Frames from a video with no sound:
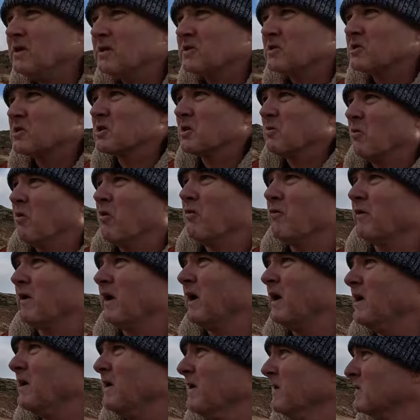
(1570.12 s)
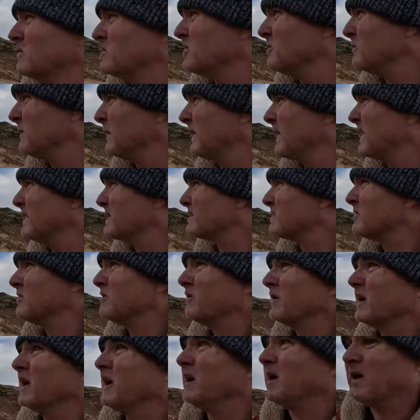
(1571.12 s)
just go over here now, something else
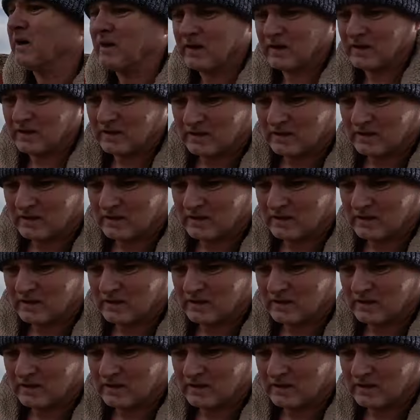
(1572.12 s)
over here.